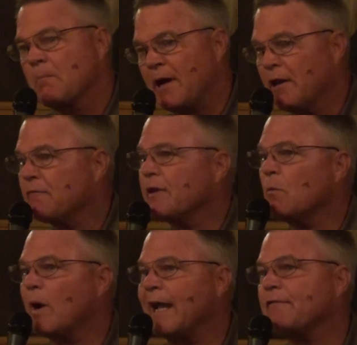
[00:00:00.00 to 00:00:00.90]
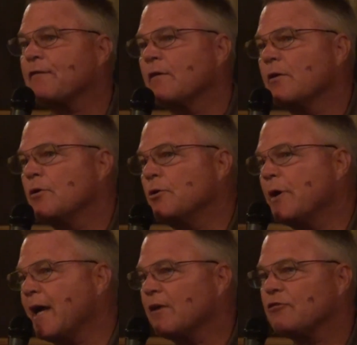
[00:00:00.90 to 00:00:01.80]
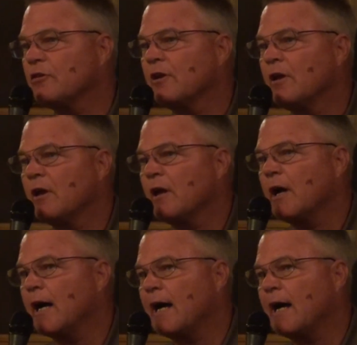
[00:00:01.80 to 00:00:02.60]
my lovely wife, who has